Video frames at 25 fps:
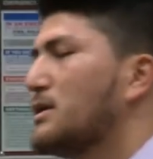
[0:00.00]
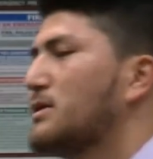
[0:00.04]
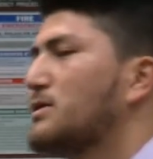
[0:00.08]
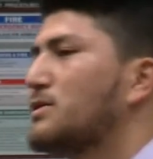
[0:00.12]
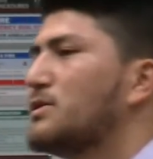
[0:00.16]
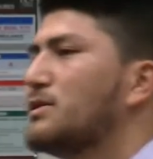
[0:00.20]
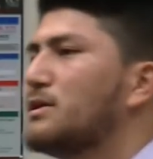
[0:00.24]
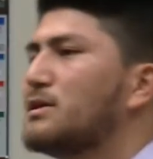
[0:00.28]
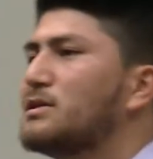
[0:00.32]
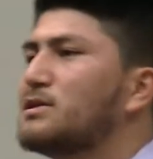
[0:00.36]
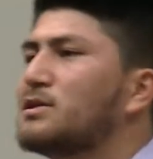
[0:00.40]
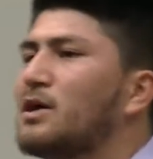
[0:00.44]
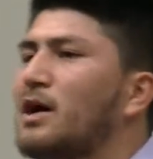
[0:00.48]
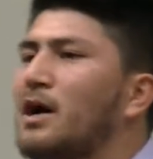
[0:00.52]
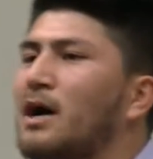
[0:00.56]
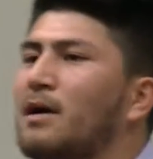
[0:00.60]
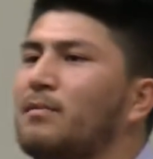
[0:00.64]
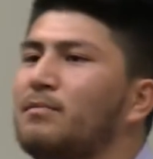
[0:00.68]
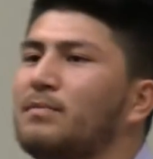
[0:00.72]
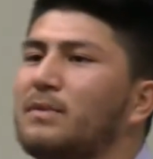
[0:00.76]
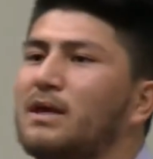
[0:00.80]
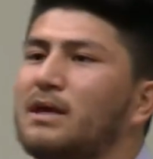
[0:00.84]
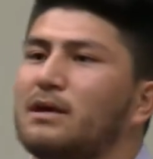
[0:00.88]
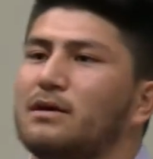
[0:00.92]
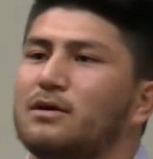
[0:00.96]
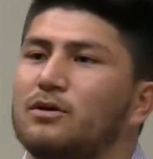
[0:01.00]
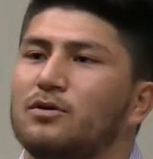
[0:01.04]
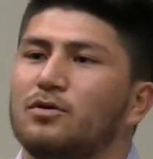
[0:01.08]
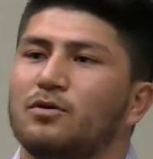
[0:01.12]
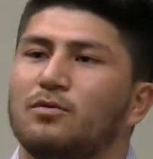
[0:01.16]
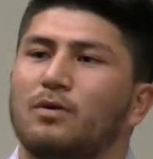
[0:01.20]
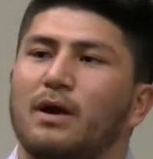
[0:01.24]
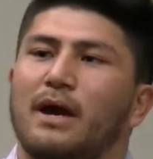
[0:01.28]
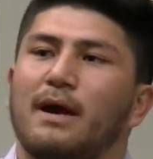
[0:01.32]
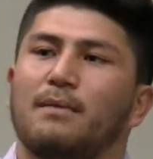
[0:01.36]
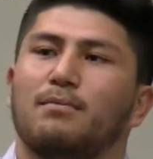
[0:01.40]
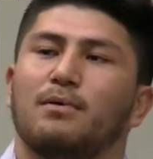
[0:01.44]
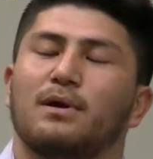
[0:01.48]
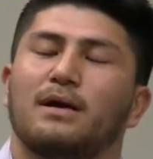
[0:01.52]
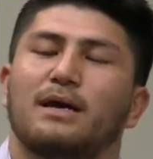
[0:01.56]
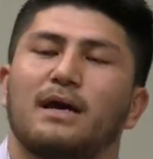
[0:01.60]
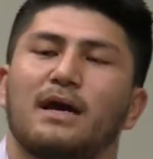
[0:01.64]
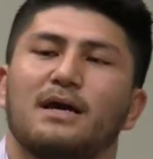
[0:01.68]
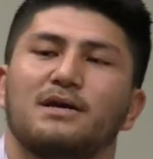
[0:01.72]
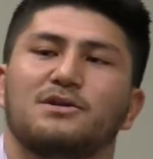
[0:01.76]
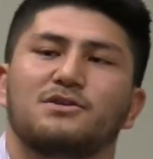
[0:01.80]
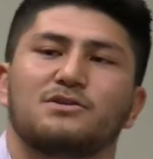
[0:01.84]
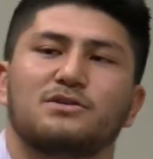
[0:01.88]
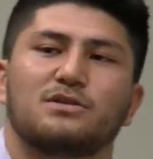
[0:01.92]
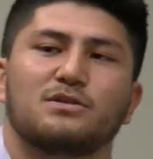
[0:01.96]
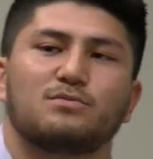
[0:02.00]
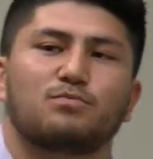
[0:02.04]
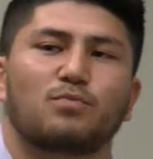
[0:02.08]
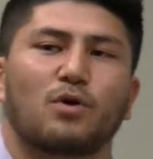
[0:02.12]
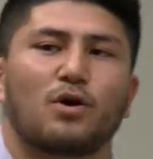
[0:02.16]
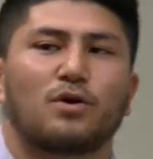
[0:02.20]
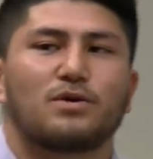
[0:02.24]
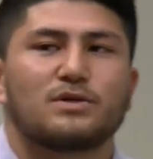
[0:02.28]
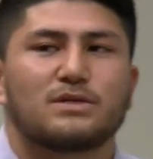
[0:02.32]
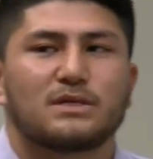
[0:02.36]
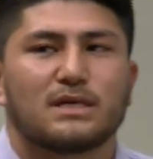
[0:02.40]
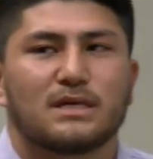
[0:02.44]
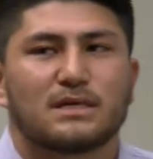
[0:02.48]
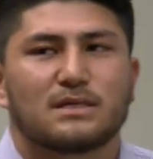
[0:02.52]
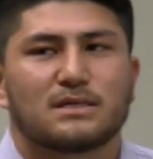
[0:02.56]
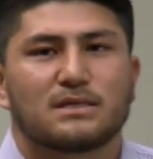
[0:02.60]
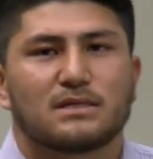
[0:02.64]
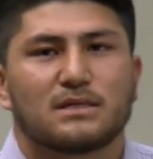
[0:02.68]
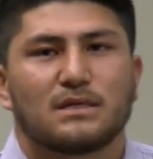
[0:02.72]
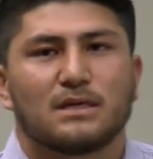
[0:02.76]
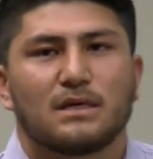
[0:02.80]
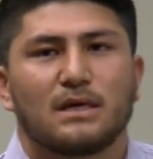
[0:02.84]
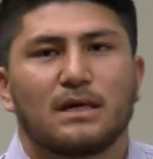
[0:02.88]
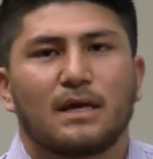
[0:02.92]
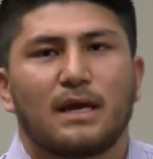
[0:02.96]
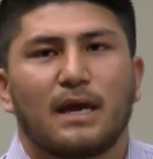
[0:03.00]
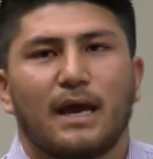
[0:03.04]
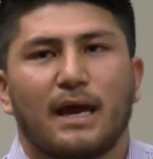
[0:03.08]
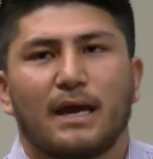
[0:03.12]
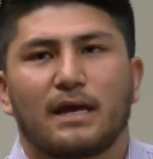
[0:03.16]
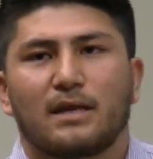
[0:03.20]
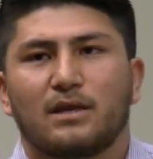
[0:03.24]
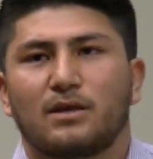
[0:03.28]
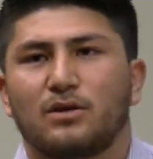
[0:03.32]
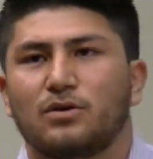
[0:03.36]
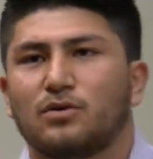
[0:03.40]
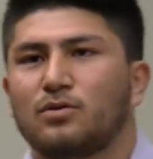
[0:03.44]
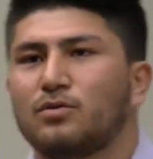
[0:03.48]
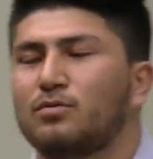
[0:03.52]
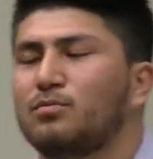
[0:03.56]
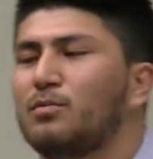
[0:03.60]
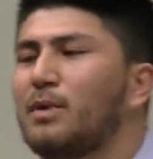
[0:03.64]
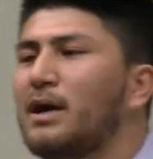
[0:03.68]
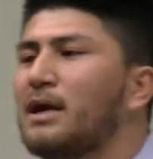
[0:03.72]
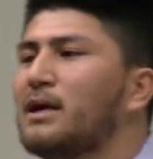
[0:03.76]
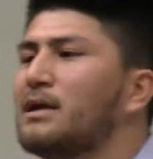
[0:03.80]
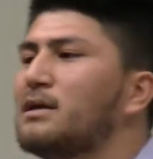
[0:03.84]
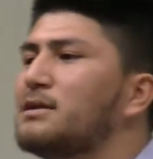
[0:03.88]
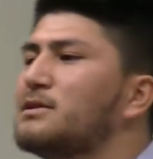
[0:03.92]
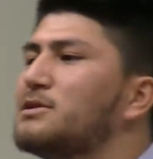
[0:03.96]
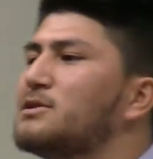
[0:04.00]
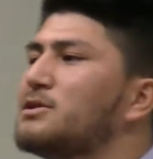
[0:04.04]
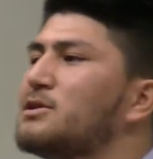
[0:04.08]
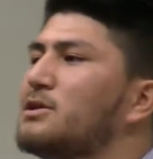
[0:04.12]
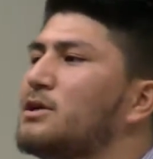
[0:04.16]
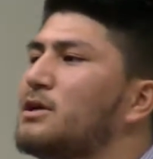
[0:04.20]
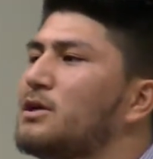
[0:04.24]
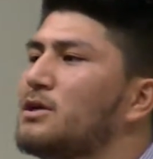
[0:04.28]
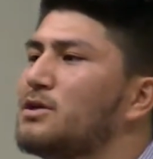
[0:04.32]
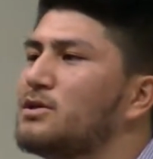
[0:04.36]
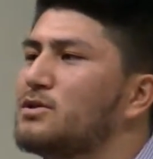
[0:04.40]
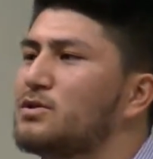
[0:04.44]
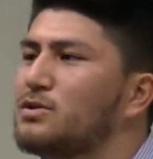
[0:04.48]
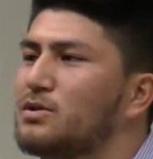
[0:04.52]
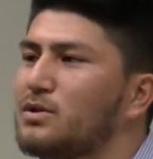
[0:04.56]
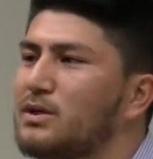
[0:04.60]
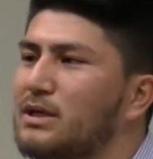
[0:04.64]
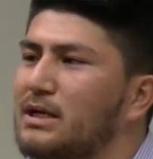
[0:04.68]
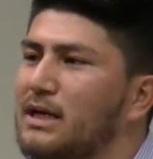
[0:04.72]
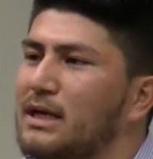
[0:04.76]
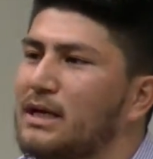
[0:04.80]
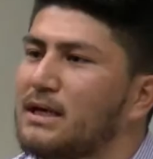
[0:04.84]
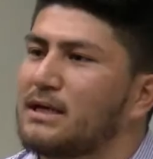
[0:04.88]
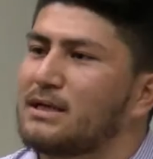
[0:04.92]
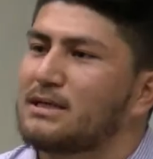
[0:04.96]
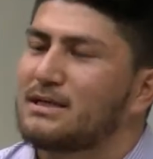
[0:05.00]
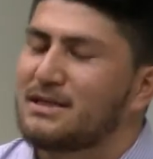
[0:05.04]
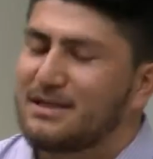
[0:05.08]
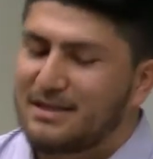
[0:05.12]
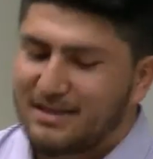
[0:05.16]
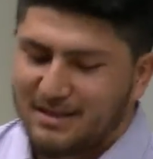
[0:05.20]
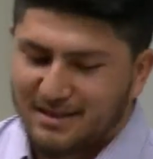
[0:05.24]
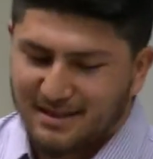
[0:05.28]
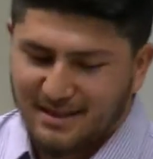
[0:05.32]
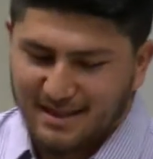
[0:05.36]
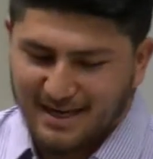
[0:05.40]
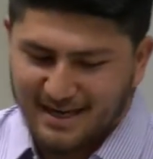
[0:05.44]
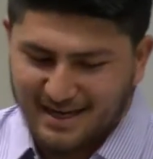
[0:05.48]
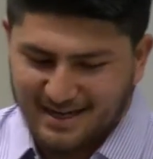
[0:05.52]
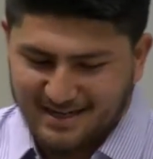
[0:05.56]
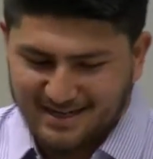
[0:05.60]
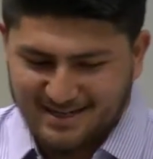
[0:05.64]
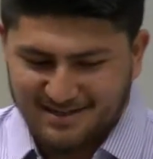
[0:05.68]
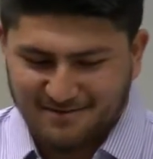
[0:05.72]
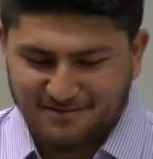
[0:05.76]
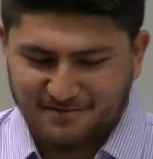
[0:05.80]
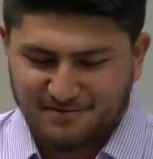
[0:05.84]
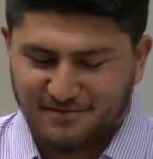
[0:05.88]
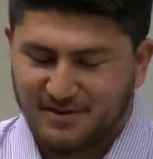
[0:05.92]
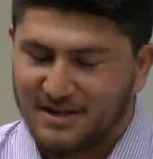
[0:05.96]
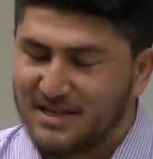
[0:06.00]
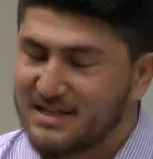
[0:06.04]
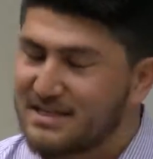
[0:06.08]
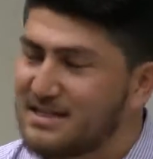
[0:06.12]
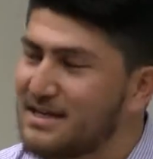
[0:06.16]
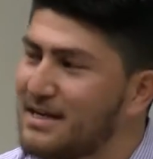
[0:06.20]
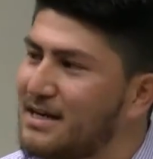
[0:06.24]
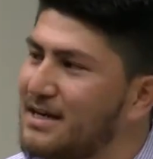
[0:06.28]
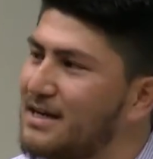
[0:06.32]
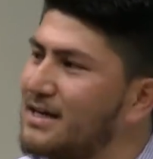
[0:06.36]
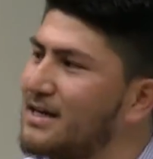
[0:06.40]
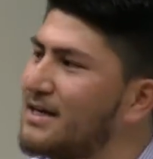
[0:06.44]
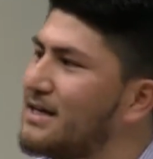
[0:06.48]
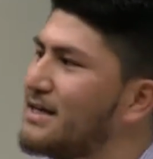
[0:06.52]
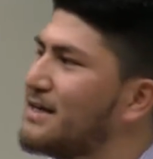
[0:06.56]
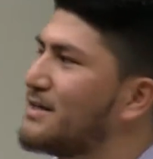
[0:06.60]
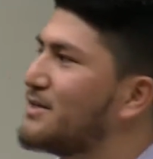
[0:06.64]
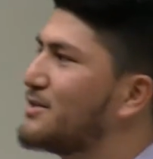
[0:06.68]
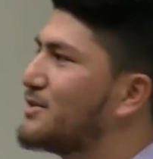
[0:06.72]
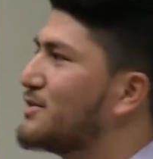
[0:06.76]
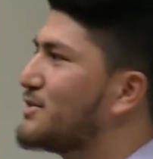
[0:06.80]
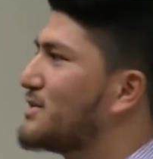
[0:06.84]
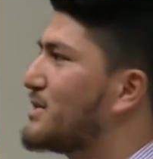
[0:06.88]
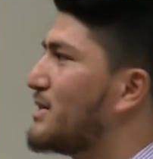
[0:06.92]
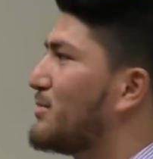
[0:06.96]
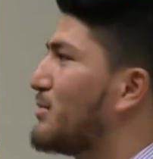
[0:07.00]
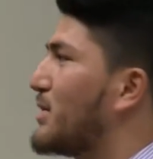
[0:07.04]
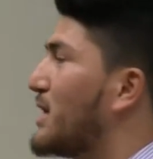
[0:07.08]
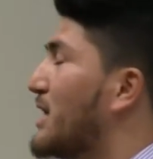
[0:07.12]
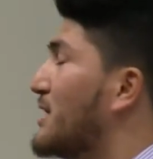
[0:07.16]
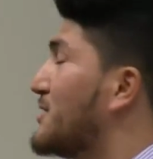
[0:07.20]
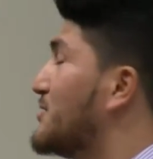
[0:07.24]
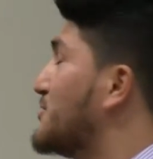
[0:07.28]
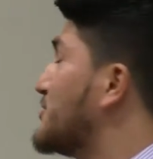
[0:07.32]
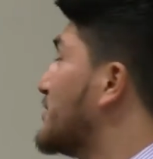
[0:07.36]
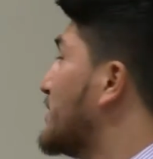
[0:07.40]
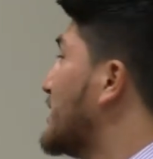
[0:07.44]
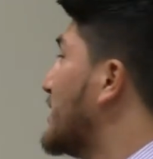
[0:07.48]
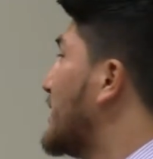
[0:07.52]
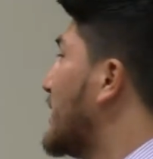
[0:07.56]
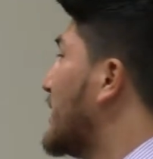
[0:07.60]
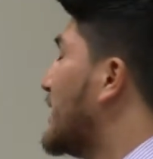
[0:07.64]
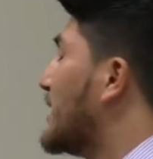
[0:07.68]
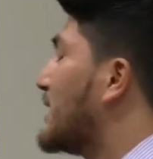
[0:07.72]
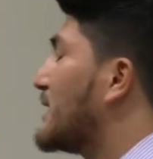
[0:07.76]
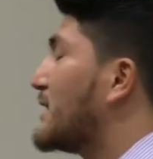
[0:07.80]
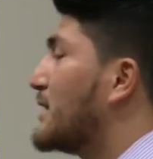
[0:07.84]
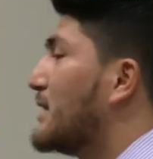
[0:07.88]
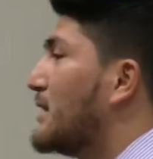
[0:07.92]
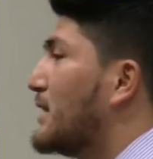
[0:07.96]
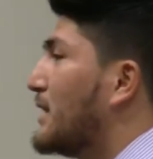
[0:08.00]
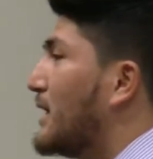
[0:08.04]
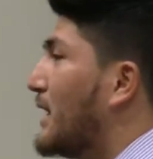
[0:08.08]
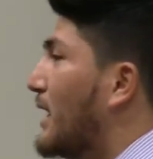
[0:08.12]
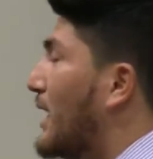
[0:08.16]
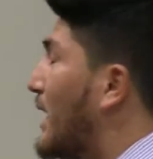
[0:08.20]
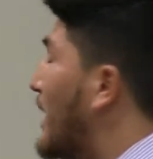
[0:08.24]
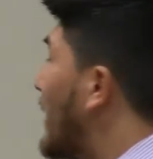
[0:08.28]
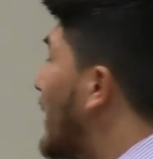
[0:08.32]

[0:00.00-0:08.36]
to the time that your application is processed and you manage to get that visa to some country that the